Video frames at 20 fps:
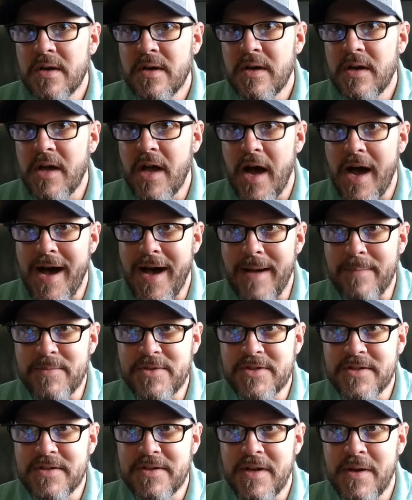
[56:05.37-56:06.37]

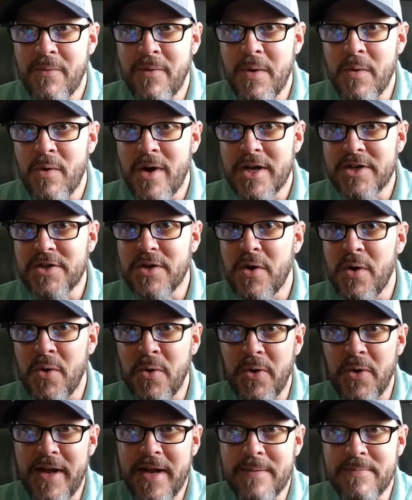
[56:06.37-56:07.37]
Cops and we watch
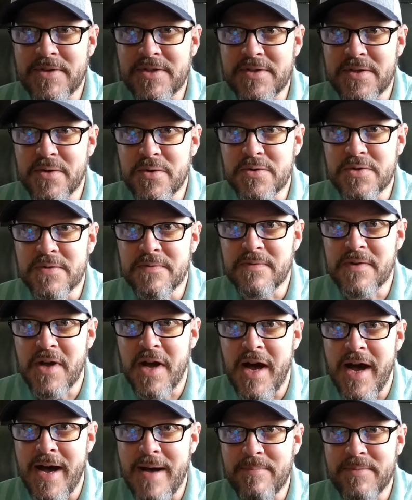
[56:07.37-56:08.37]
old episodes of
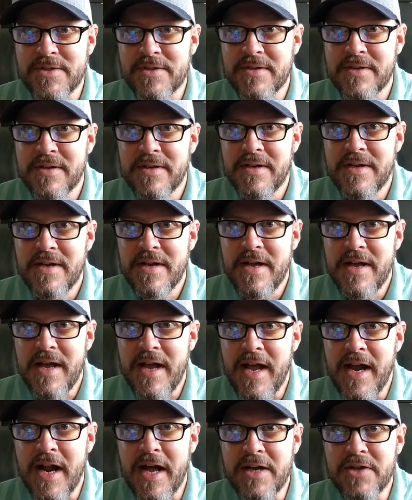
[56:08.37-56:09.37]
Cops.
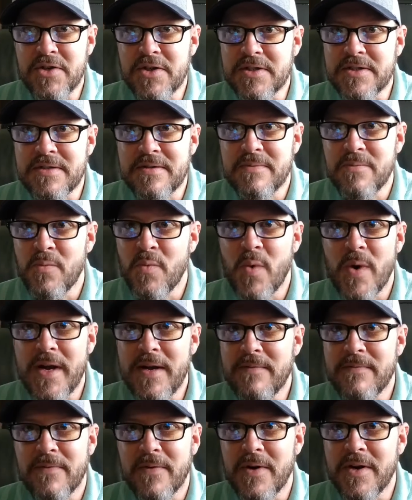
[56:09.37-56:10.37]
And I just
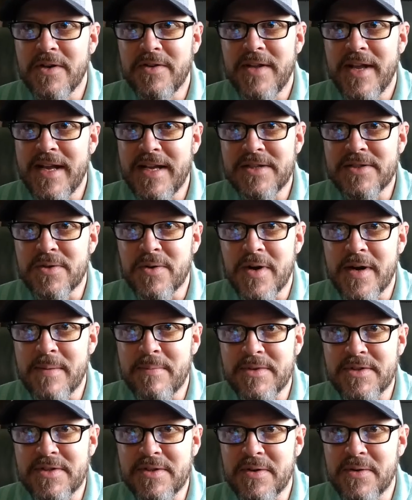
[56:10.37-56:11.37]
wait for a Taser
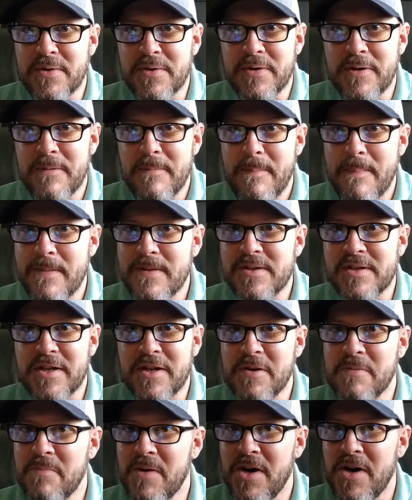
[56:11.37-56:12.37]
episode. It's like,
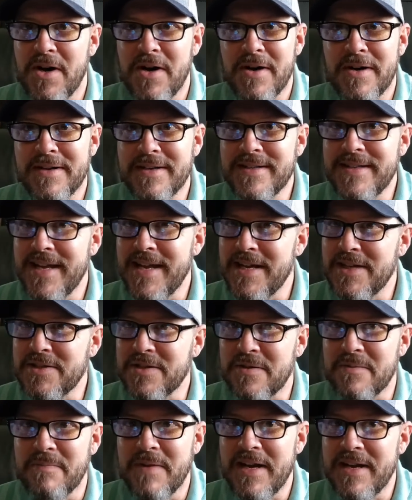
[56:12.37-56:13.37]
come on,
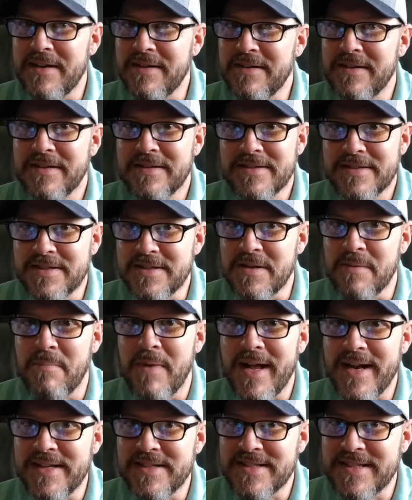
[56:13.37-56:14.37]
Taser, man.
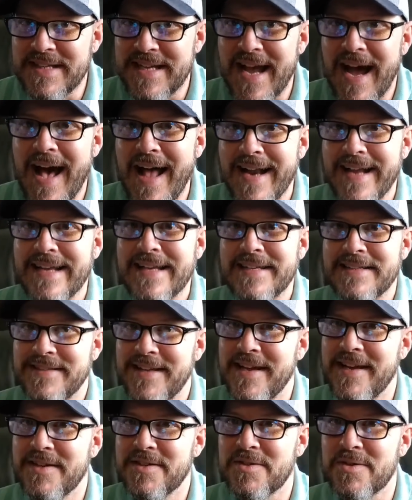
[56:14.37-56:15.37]
Somebody's got to get
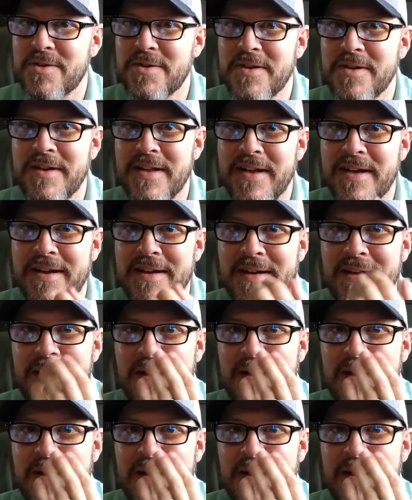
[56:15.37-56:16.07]
Tasered today.